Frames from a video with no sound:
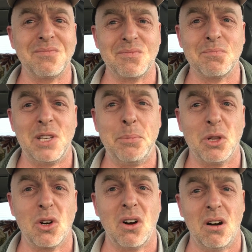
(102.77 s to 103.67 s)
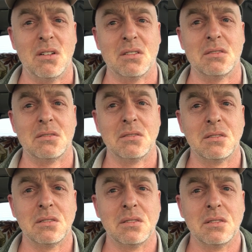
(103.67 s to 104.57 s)
People are hurting.
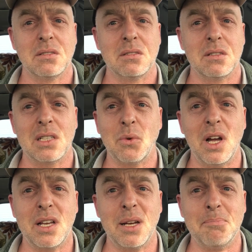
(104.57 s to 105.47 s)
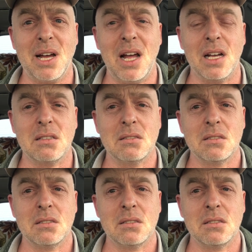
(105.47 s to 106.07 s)
That's why I come back.